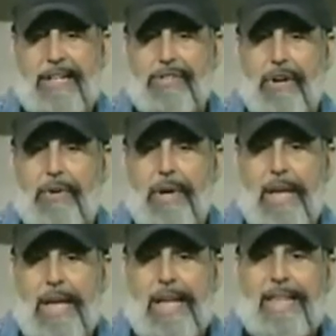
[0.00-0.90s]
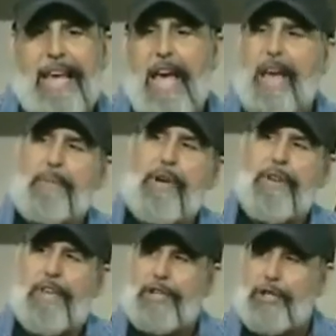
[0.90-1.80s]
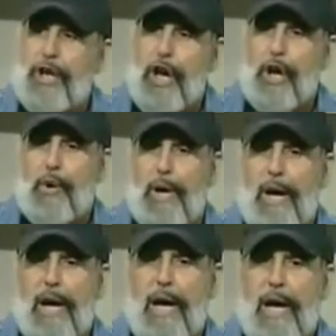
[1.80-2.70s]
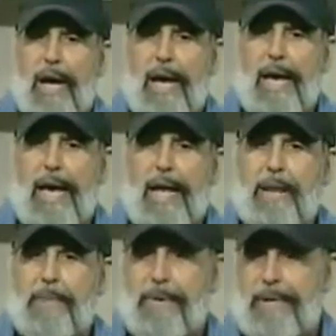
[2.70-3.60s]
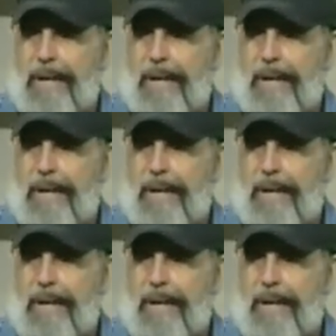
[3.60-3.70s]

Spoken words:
So, they had me on their show, and apparently